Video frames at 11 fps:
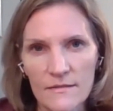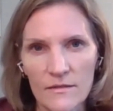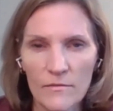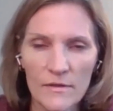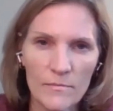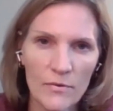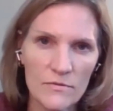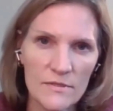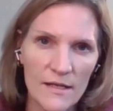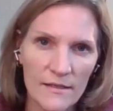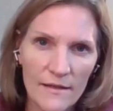you know, in the
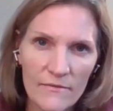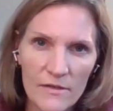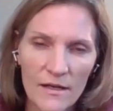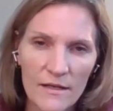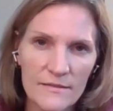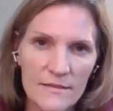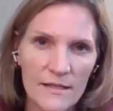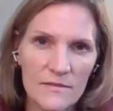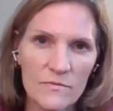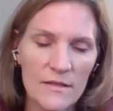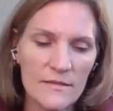post 9/11
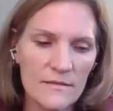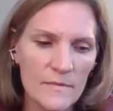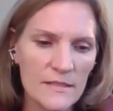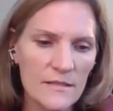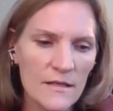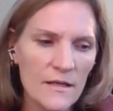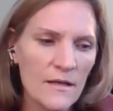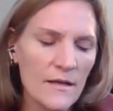context with Islamist